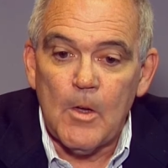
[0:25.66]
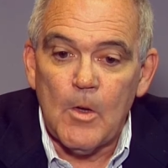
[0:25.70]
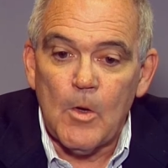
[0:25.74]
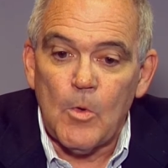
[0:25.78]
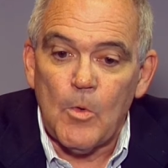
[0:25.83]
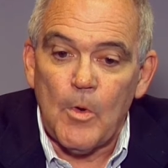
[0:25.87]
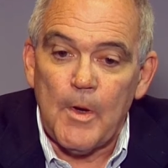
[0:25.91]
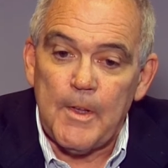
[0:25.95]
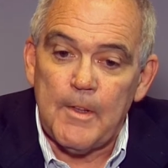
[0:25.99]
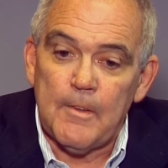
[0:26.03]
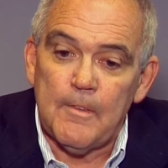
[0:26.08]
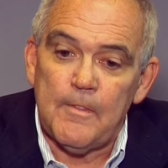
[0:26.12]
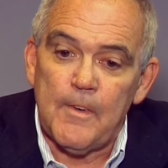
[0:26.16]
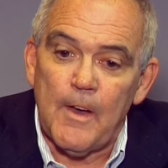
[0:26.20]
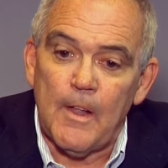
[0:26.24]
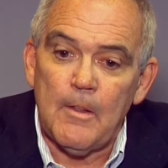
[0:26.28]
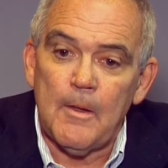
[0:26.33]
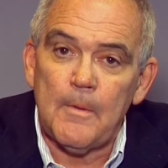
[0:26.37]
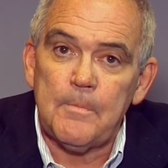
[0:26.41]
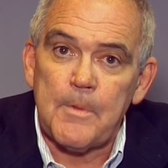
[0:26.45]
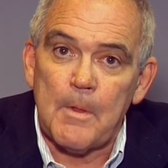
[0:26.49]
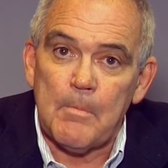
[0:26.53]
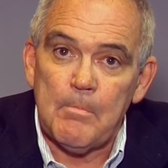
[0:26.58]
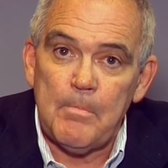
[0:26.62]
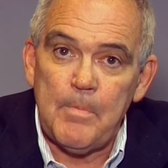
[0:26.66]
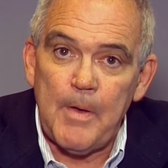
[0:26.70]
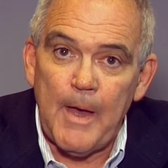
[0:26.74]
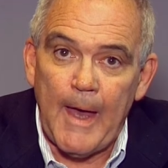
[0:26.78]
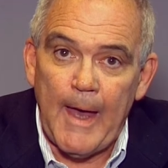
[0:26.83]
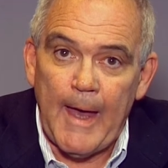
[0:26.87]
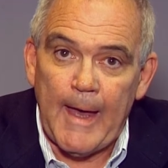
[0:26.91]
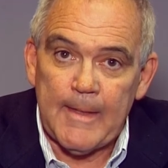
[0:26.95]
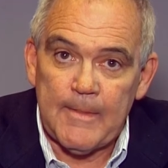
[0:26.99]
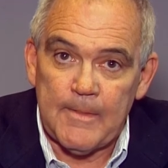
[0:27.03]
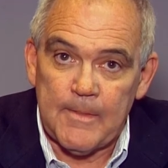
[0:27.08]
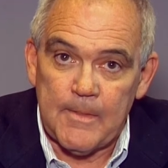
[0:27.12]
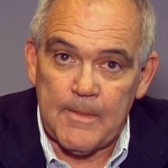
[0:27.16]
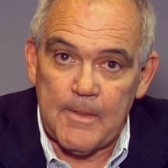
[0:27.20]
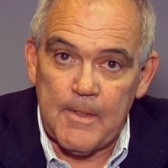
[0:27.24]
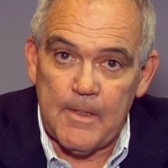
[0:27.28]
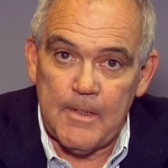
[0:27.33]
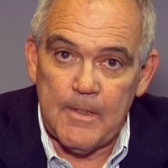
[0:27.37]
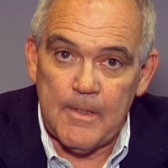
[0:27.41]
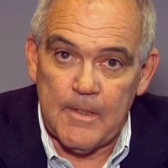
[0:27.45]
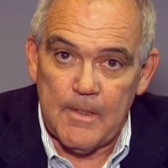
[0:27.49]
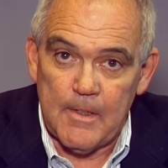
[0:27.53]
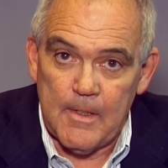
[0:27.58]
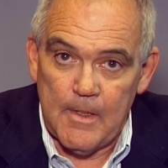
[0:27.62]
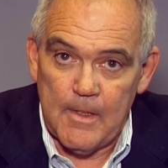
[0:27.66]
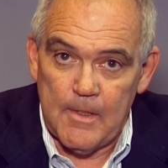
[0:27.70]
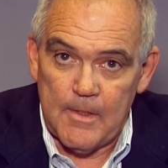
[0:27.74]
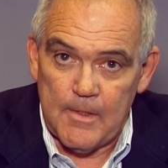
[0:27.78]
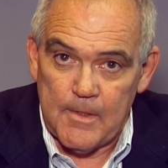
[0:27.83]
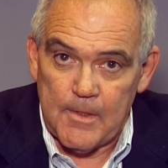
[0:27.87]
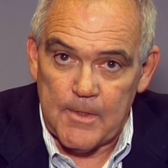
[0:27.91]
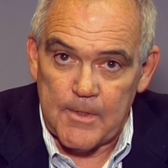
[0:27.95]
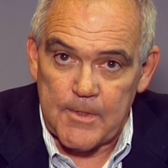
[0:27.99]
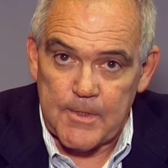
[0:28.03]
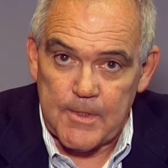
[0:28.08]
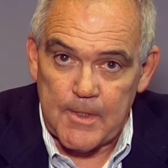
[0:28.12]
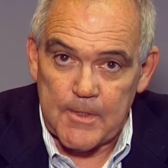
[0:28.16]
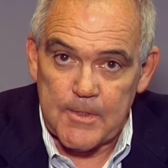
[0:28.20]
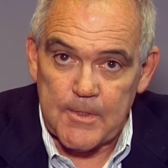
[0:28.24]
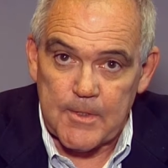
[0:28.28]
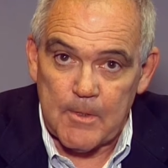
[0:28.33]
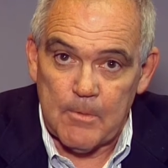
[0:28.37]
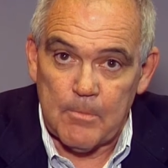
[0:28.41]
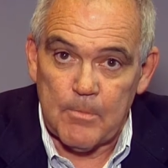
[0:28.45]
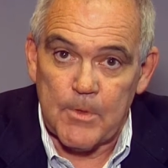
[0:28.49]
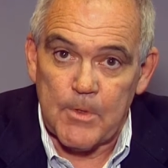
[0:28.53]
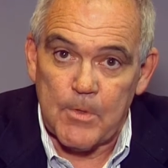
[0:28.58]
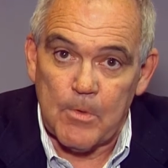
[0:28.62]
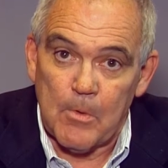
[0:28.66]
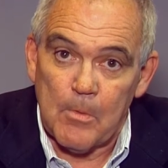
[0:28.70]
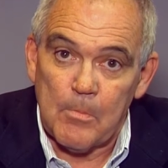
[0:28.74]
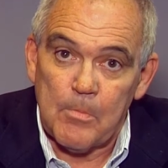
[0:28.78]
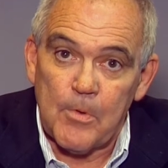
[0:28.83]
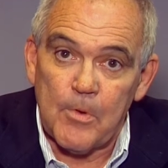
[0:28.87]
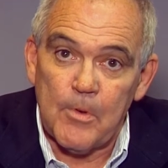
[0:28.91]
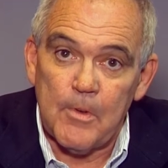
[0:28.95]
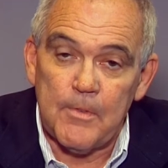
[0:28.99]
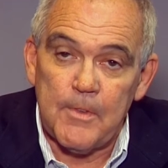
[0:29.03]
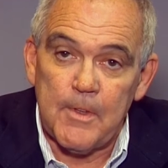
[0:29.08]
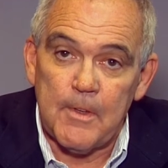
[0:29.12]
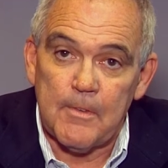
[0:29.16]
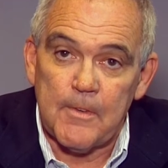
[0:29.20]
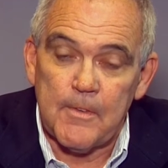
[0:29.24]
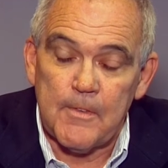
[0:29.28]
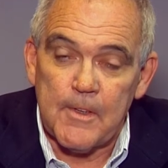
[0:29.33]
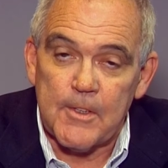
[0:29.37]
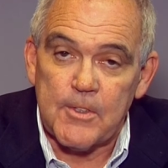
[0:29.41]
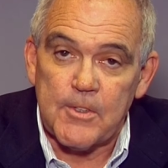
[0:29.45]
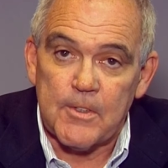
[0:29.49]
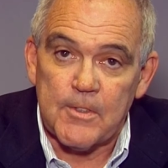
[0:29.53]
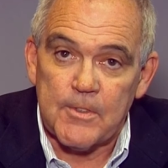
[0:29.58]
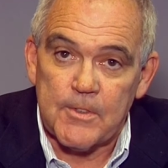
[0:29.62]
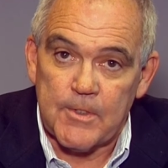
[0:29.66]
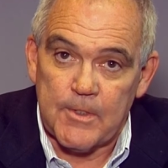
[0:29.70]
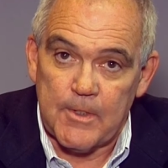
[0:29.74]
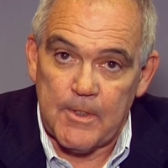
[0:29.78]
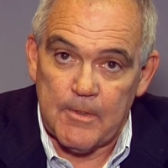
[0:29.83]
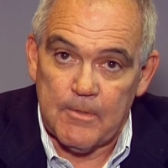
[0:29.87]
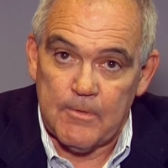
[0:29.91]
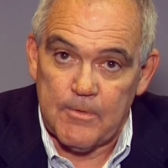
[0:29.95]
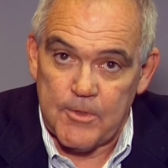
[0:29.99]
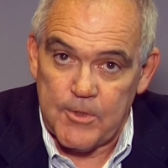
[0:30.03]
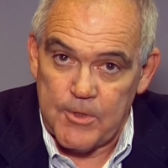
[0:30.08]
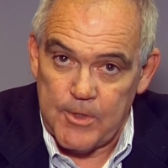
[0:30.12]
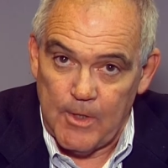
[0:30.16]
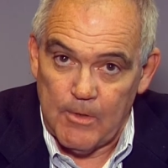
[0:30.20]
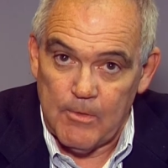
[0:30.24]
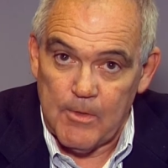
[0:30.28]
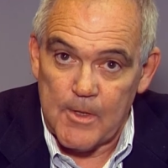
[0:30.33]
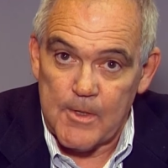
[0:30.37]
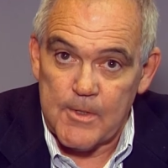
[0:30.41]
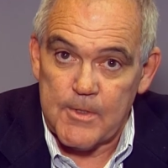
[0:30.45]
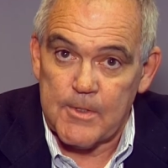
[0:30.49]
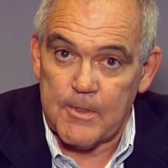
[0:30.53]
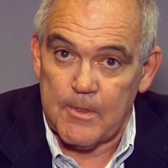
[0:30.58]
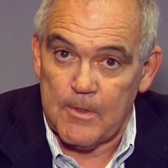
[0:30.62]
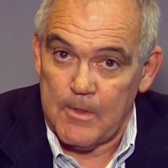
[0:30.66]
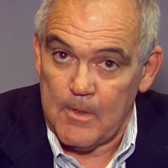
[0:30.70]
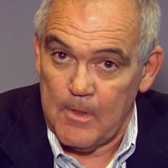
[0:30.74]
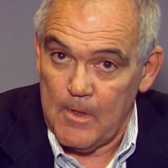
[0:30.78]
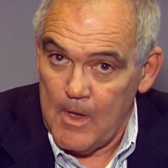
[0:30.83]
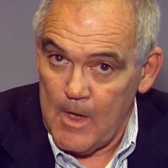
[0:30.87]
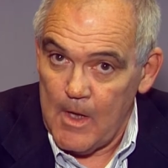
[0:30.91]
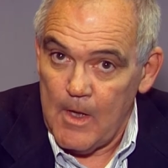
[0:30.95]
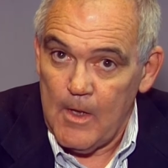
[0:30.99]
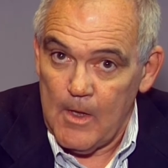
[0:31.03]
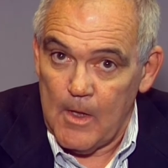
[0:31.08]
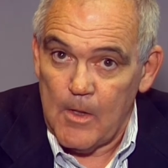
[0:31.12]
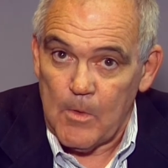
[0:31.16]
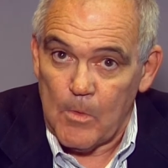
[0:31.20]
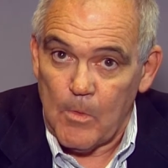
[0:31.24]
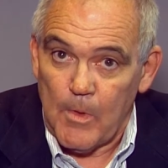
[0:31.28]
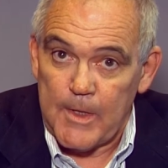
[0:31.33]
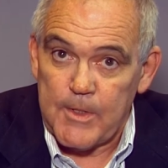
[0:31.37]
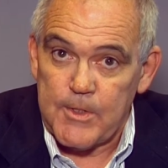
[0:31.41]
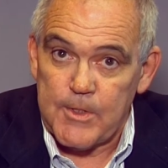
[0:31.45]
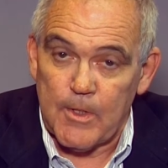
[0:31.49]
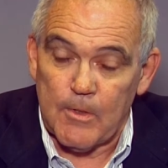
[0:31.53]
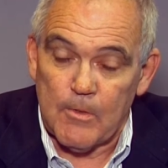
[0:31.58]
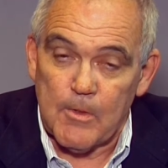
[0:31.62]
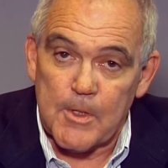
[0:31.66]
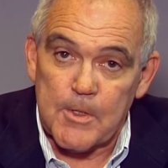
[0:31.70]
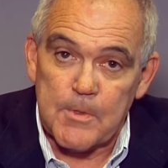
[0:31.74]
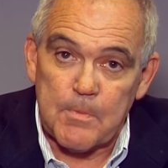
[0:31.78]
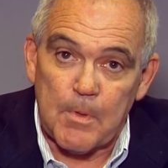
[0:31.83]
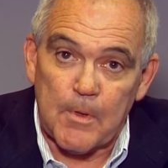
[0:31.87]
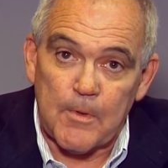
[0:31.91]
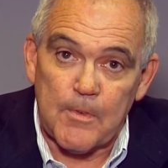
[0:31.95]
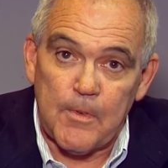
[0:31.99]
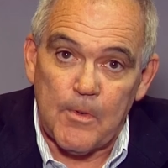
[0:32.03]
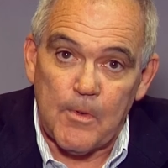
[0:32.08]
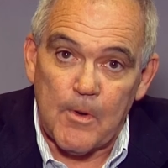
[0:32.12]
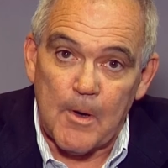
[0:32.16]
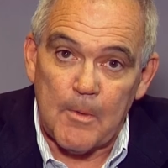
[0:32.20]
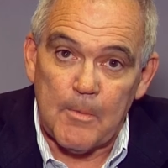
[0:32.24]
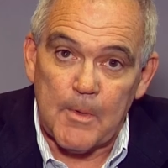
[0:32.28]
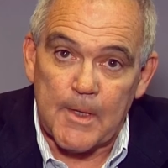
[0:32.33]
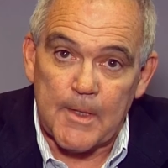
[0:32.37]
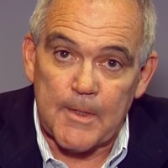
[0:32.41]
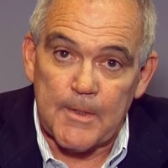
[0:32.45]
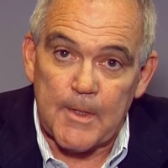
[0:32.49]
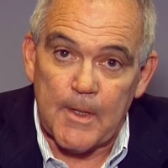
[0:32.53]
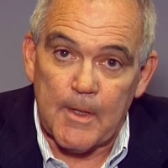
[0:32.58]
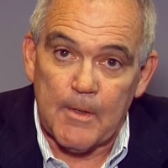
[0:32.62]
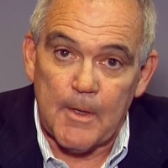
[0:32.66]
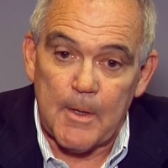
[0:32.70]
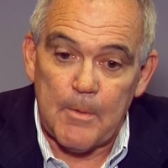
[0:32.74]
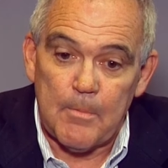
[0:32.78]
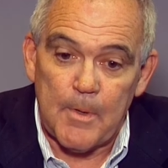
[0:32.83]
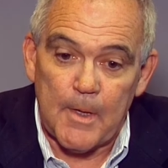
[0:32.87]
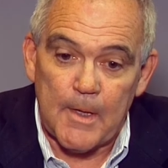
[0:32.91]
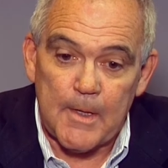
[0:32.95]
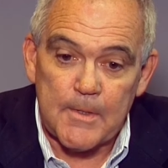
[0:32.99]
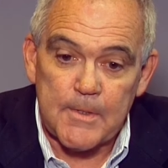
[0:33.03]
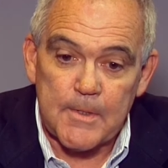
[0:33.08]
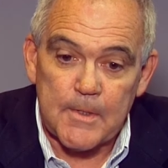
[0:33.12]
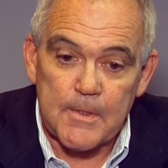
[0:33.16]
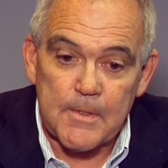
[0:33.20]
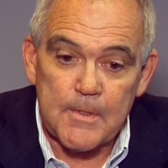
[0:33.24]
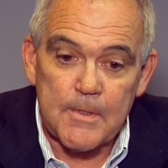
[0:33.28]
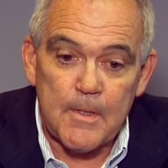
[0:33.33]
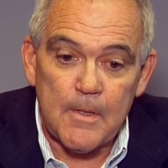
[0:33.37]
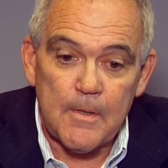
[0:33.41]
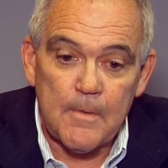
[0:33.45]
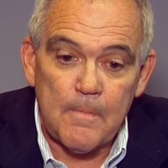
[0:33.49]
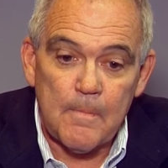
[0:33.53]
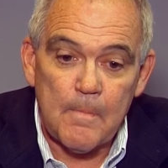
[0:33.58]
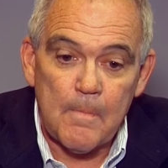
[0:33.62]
We developed and patented this system to improve the efficiency of chillers and the way chillers perform on a daily basis.